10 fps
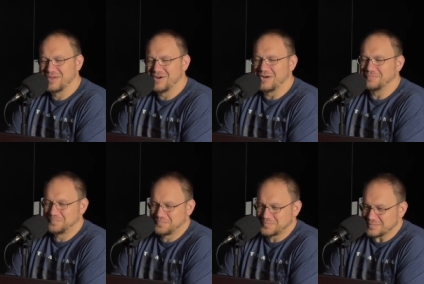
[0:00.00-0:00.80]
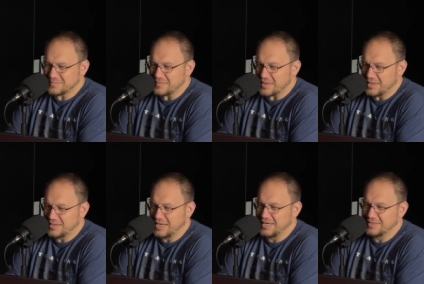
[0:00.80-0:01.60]
All right.
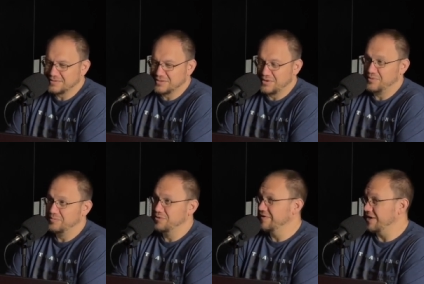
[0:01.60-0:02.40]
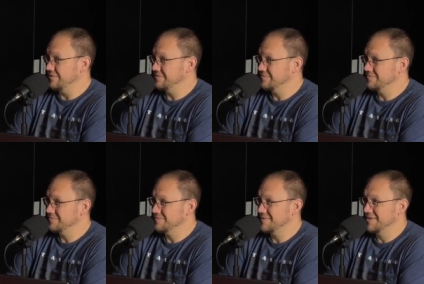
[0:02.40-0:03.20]
Uh, so moving on.
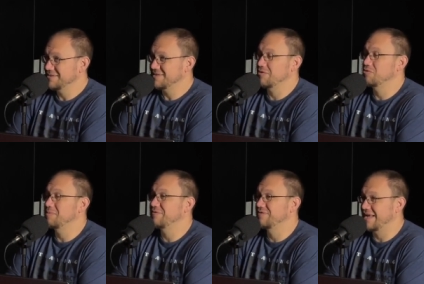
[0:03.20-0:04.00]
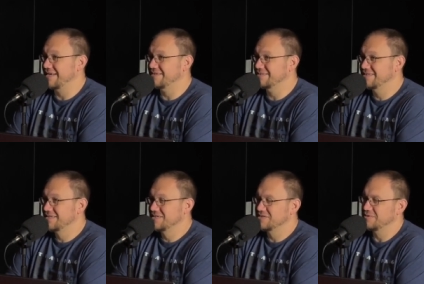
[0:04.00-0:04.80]
Second one would be flight.
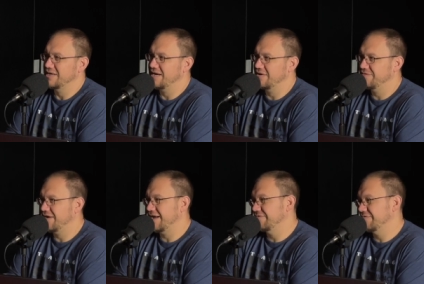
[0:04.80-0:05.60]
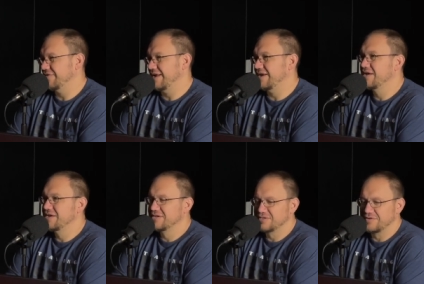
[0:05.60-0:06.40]
So we have fight and flight.
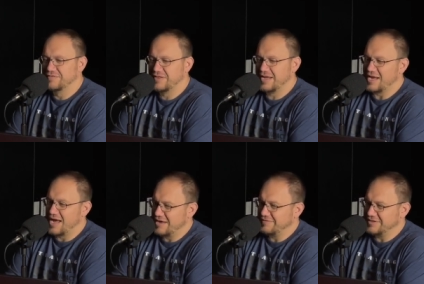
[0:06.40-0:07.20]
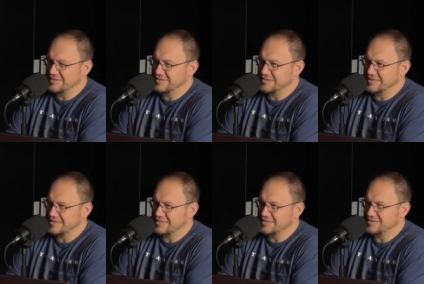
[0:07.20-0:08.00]
So flight
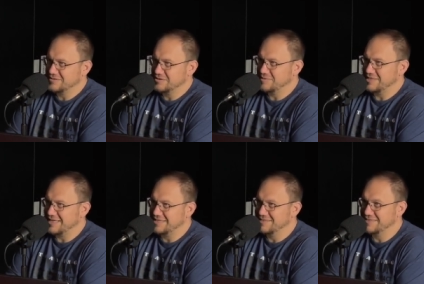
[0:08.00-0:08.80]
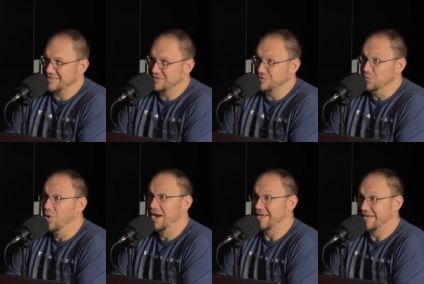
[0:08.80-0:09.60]
obviously is going to be that instinct to
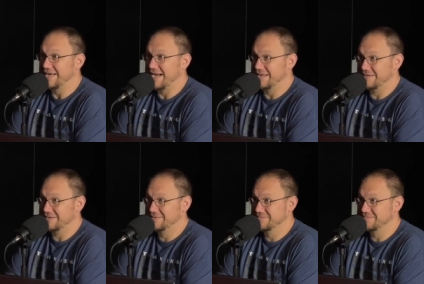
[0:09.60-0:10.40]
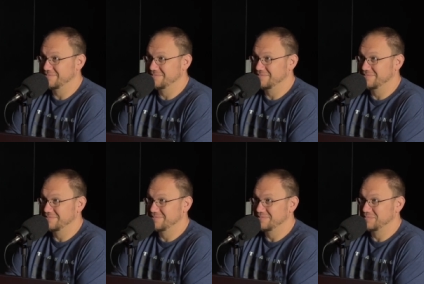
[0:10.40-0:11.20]
run and get out of there. Yeah.
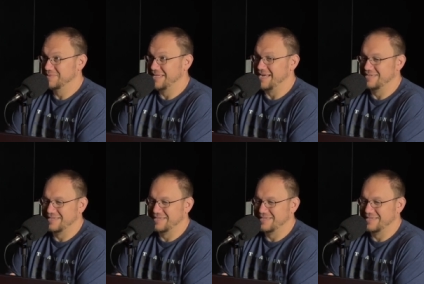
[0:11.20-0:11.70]
Yeah.